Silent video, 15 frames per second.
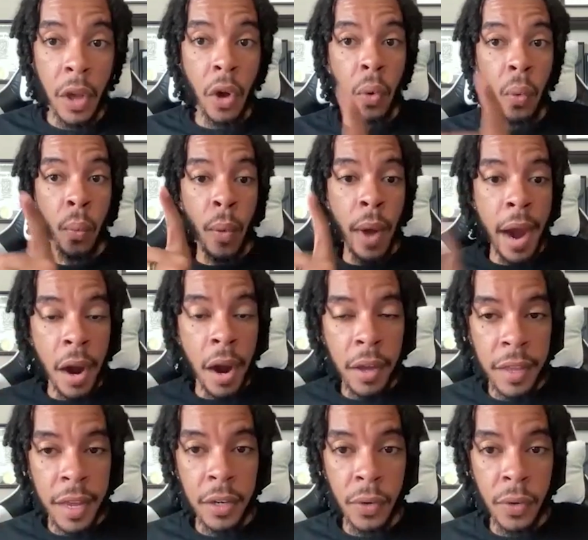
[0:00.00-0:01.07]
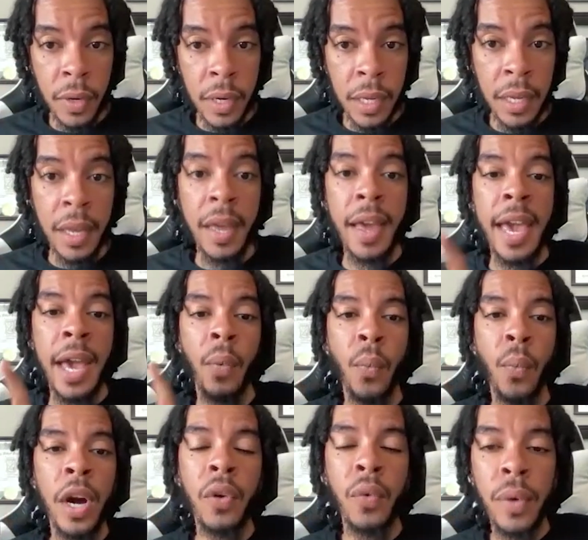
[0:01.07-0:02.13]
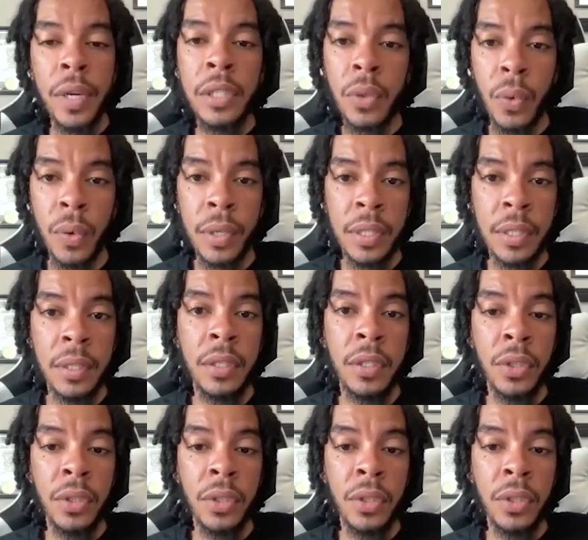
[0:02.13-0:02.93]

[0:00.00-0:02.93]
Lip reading: Where are they doing it? And what resources